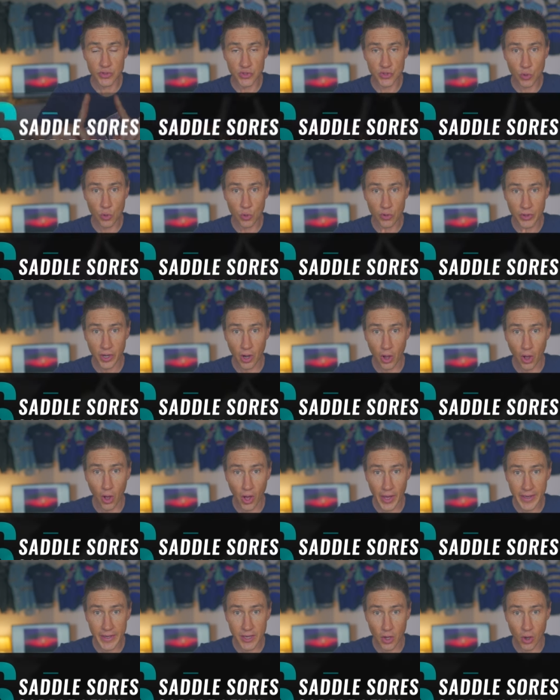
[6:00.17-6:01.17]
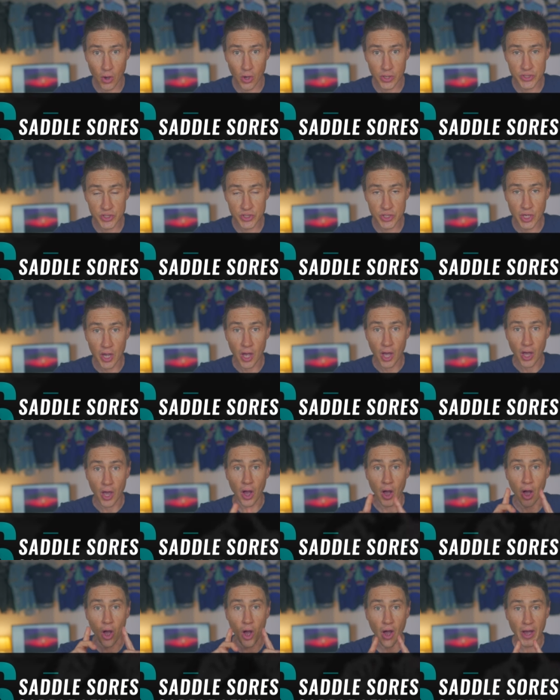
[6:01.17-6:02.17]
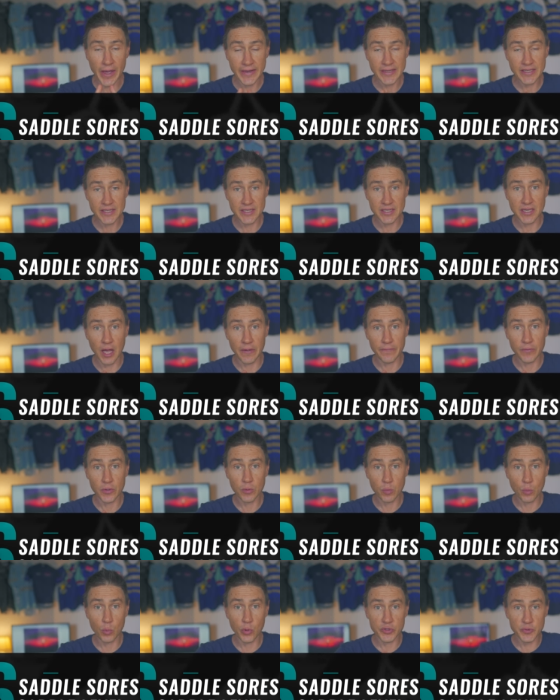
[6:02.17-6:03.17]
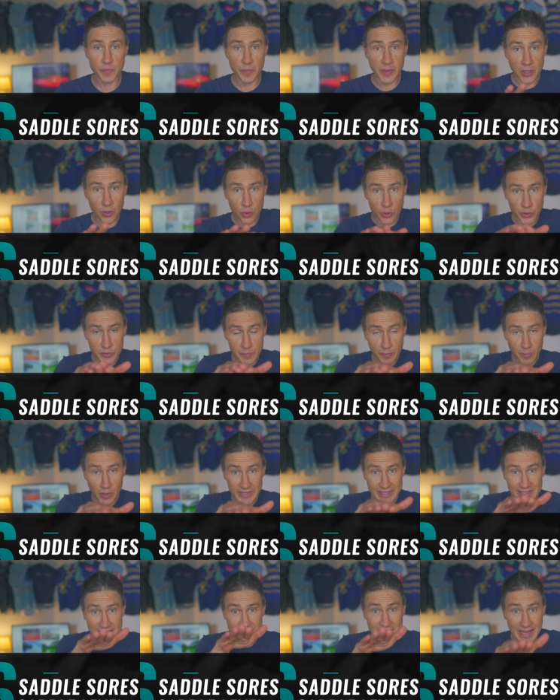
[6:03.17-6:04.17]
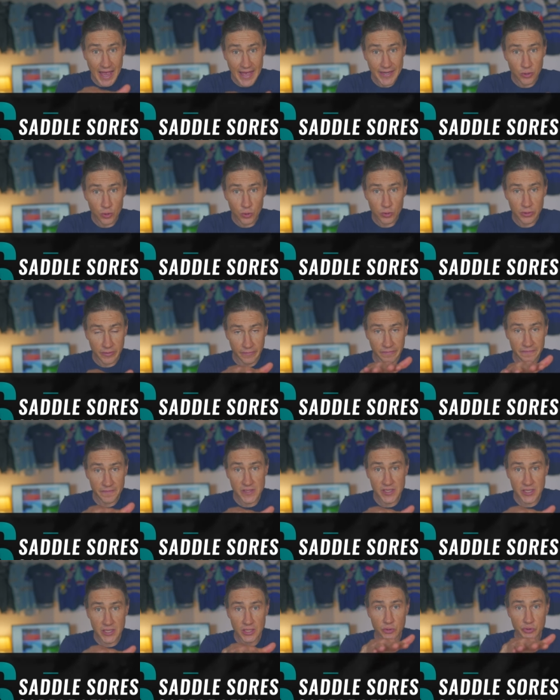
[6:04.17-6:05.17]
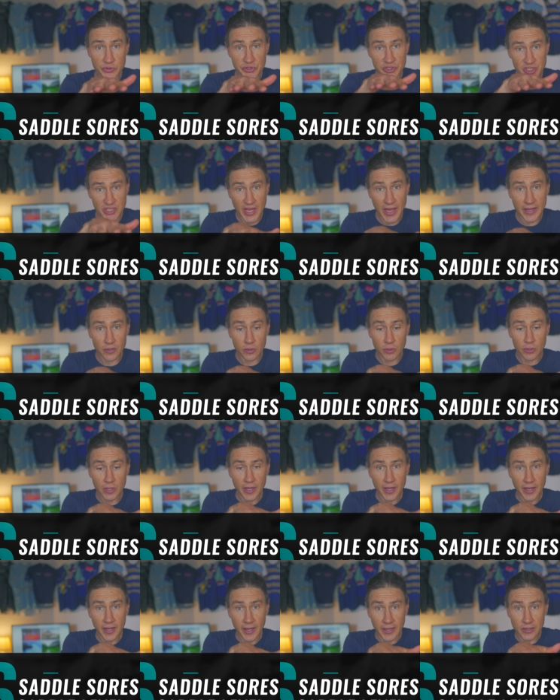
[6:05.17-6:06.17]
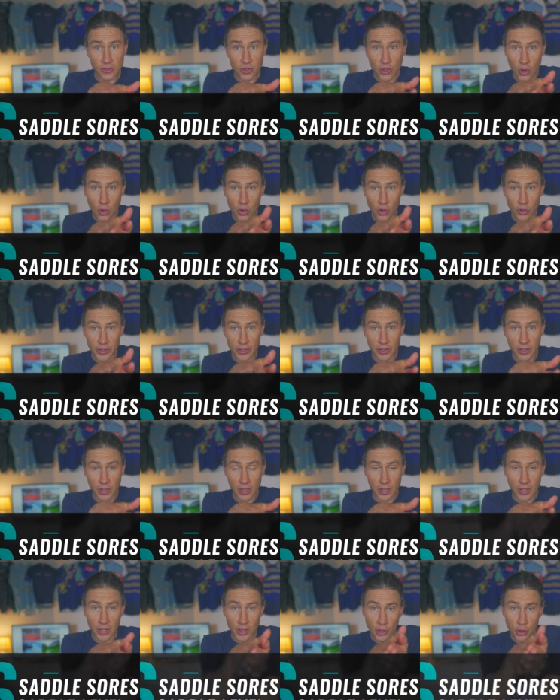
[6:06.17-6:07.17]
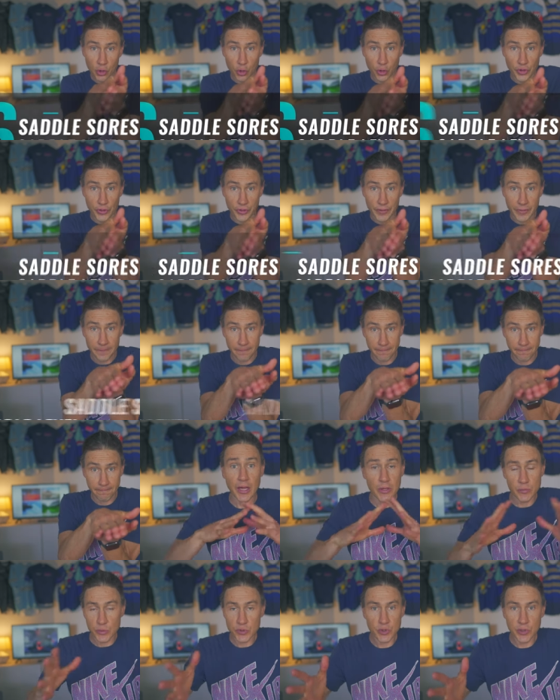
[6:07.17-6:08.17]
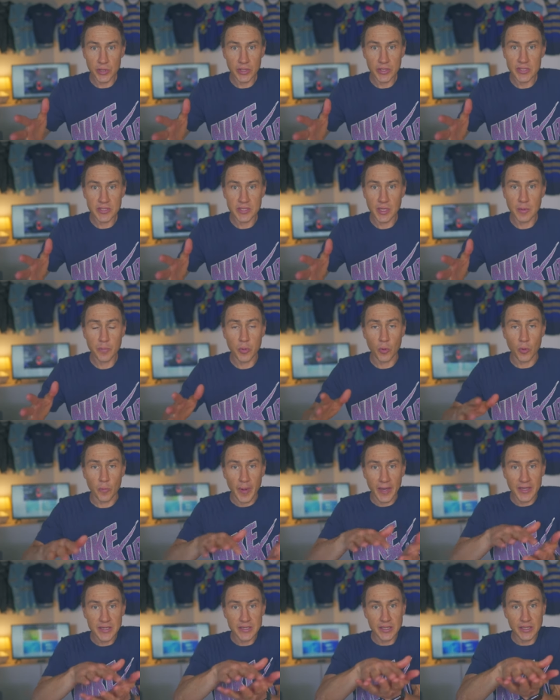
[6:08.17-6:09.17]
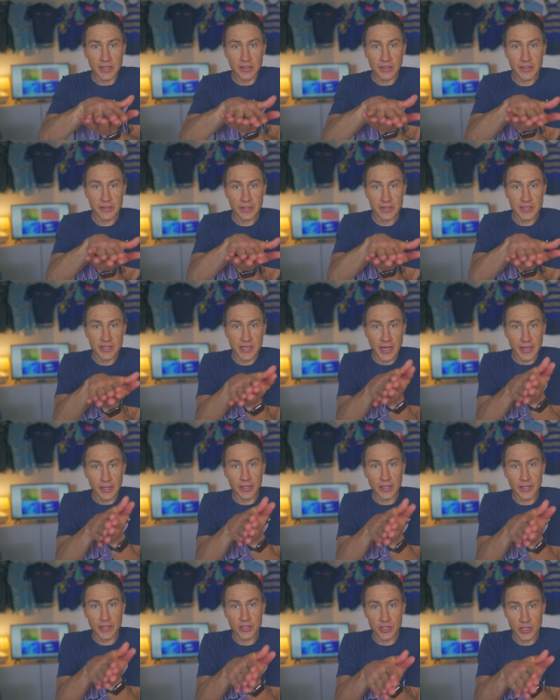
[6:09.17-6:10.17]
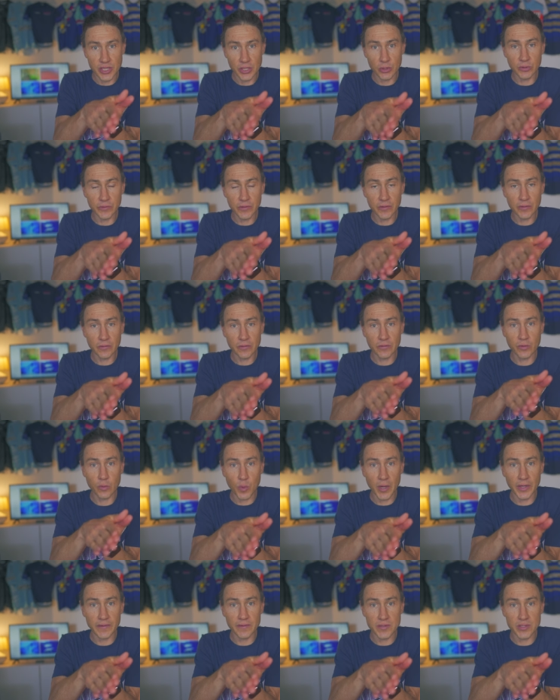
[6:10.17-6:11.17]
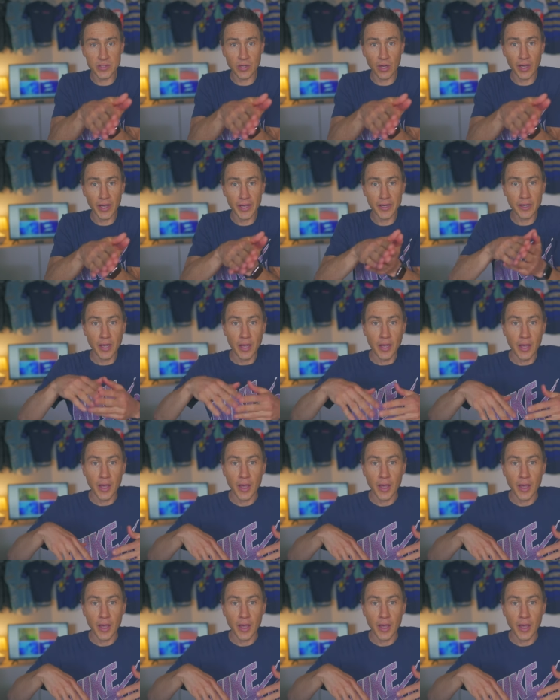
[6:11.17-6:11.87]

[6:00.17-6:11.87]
sore that I got, I discovered was because my saddle, the physical saddle, had gone crooked. It was really simple. Basically, the saddle had tilted to one side,